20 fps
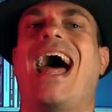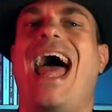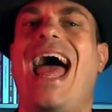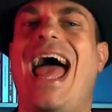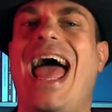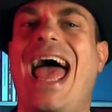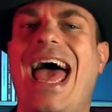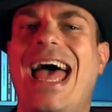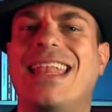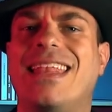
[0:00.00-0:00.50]

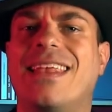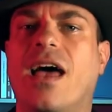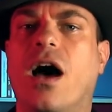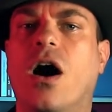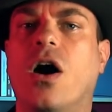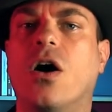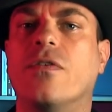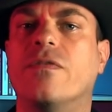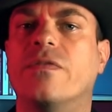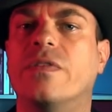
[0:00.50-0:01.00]
head
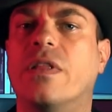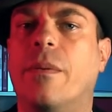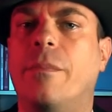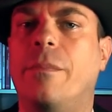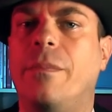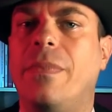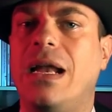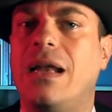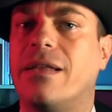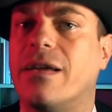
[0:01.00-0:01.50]
of the
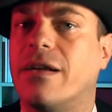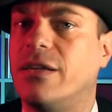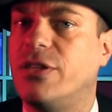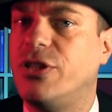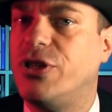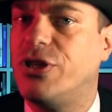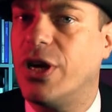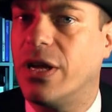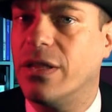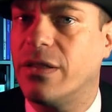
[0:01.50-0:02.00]

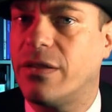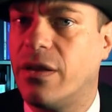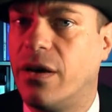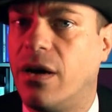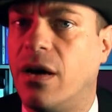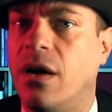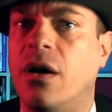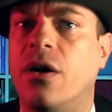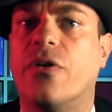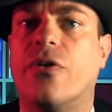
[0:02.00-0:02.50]
military
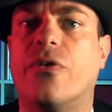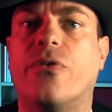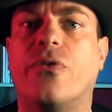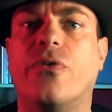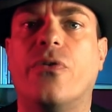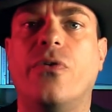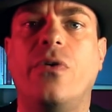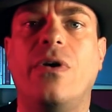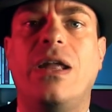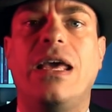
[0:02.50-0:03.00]
junta
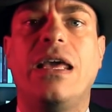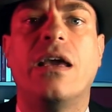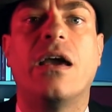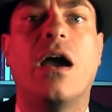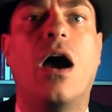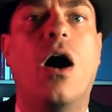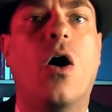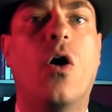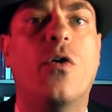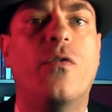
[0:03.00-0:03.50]

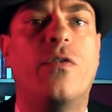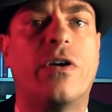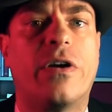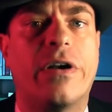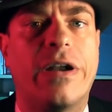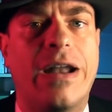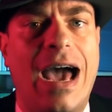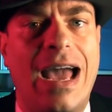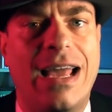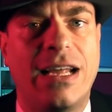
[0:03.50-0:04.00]
ruling
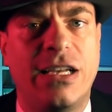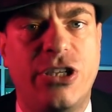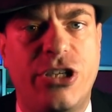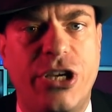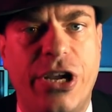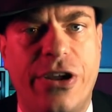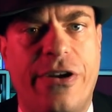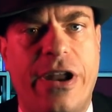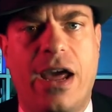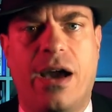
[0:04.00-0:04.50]
over
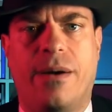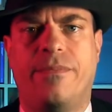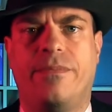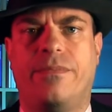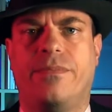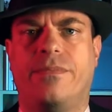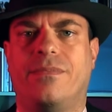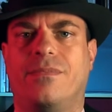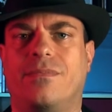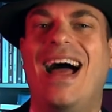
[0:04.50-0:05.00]
Nigeria.
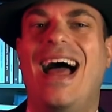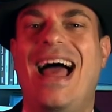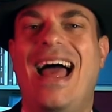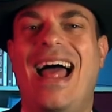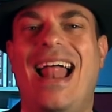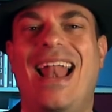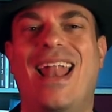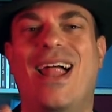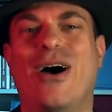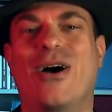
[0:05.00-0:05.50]

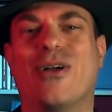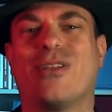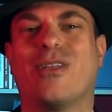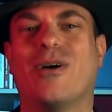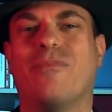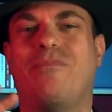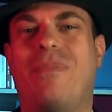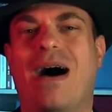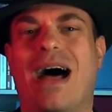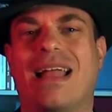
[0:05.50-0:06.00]
Hello,
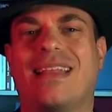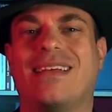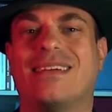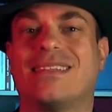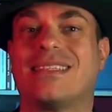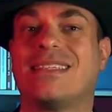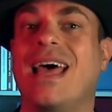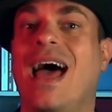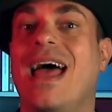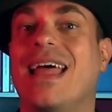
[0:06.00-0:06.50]
top
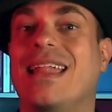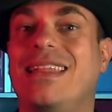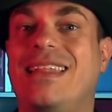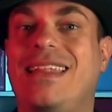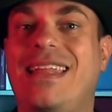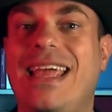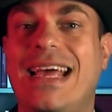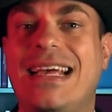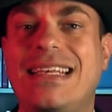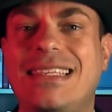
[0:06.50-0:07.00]
patters.
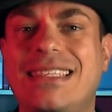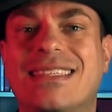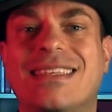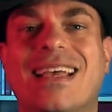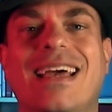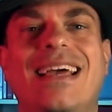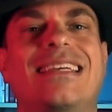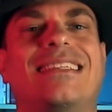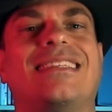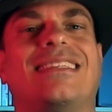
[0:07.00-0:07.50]
This
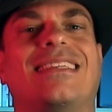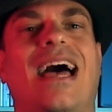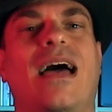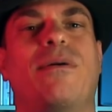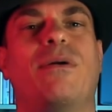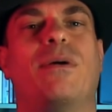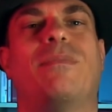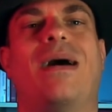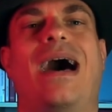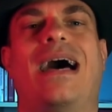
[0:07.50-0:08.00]
is
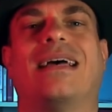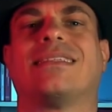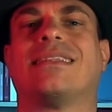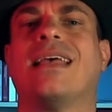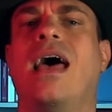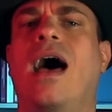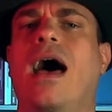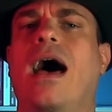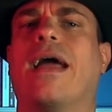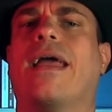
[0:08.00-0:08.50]
Simon
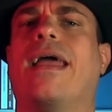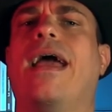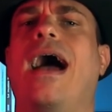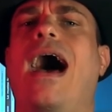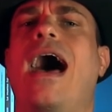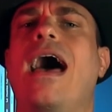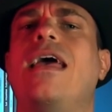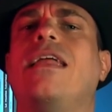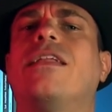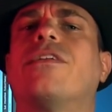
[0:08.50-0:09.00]
Mas, a
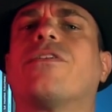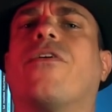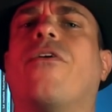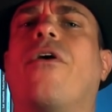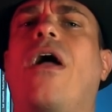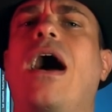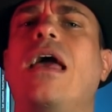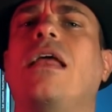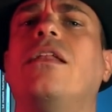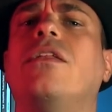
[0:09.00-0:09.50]
guy
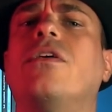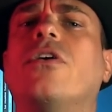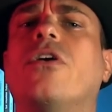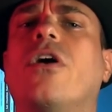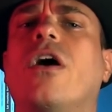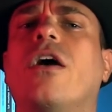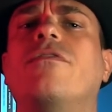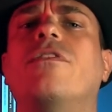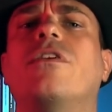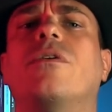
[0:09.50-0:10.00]
trying to
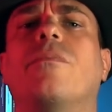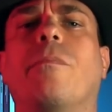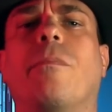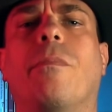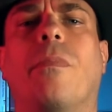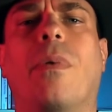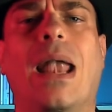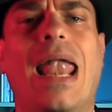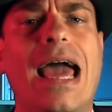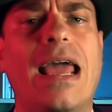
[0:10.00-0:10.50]
cover
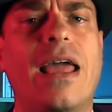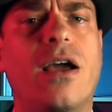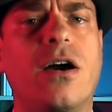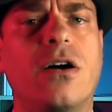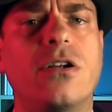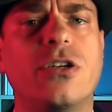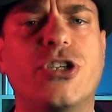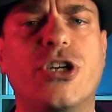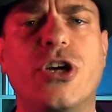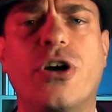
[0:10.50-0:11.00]
black
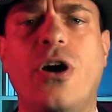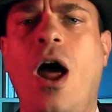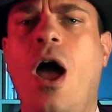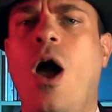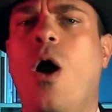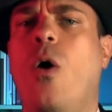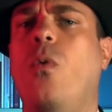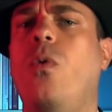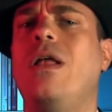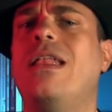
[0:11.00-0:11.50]
culture
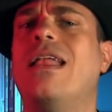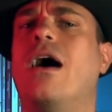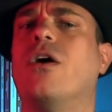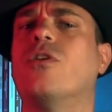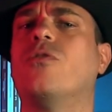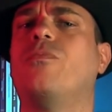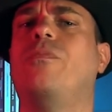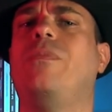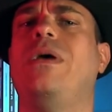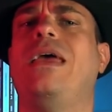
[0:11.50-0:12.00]

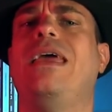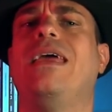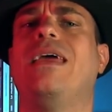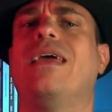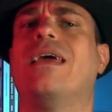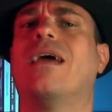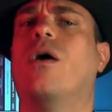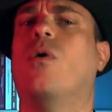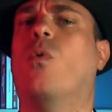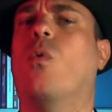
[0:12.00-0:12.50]
without
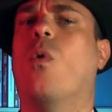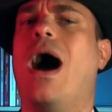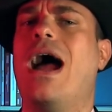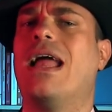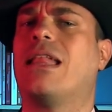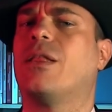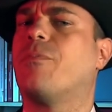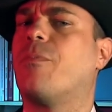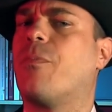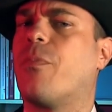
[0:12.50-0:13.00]
being a
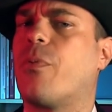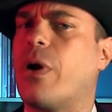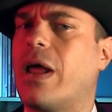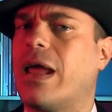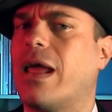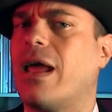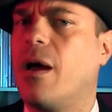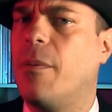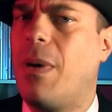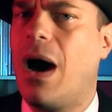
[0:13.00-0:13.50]
white
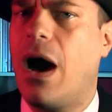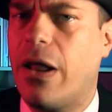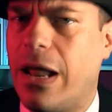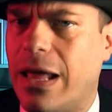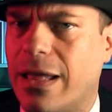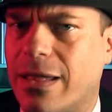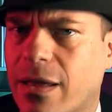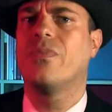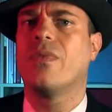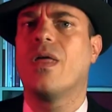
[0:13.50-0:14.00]
prick about
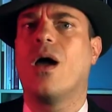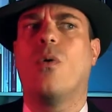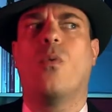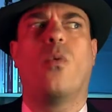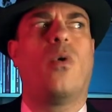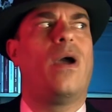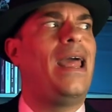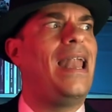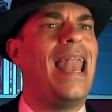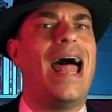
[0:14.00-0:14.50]
it.
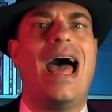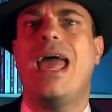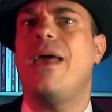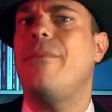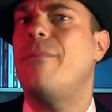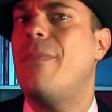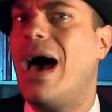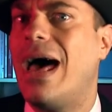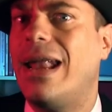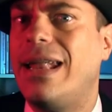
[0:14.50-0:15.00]
Will
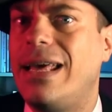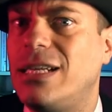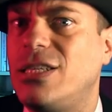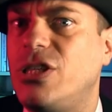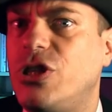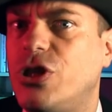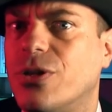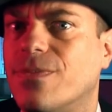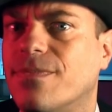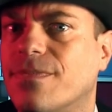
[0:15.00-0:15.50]
I
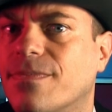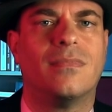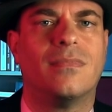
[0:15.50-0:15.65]
manage?